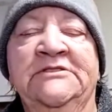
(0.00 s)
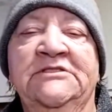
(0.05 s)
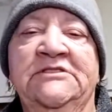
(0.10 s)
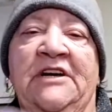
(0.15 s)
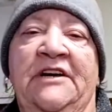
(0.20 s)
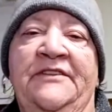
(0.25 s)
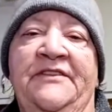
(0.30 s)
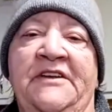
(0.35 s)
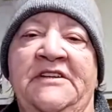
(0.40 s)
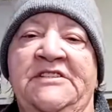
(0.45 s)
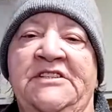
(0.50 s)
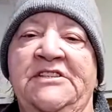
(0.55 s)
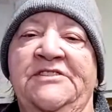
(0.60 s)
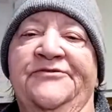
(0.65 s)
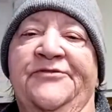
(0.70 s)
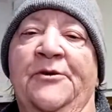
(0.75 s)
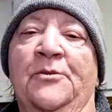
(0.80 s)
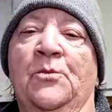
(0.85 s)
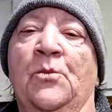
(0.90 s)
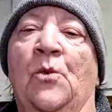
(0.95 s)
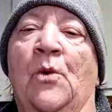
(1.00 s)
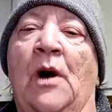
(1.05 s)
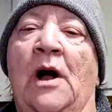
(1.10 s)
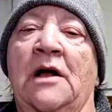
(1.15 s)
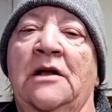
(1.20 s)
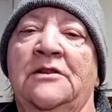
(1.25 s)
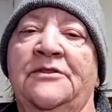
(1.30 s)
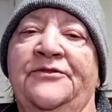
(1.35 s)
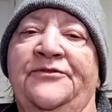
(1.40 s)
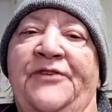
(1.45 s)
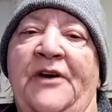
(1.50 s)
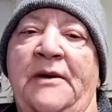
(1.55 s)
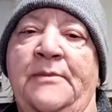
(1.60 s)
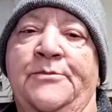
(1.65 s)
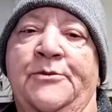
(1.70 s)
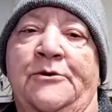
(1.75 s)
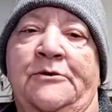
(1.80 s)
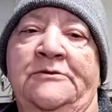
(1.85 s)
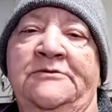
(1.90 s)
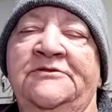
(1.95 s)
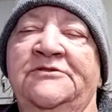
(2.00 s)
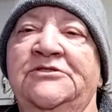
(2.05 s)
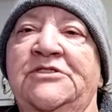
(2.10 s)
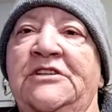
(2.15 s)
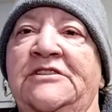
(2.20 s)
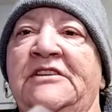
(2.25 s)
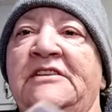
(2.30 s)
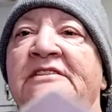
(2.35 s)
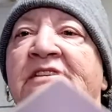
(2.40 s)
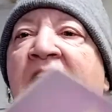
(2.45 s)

and this is from Wild Fable. This is